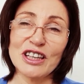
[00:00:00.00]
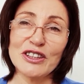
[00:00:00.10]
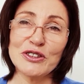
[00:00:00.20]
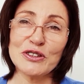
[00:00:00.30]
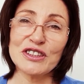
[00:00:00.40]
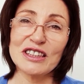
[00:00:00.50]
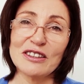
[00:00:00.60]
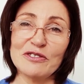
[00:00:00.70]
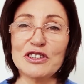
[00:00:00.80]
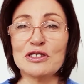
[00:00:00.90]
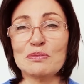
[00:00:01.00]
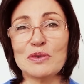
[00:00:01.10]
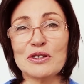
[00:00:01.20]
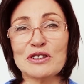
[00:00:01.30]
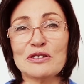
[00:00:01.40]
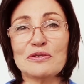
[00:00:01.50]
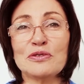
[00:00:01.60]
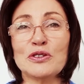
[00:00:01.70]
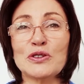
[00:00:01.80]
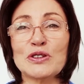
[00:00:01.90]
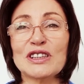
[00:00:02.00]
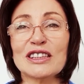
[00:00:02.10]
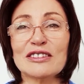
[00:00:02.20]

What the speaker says: yourself as a positive force.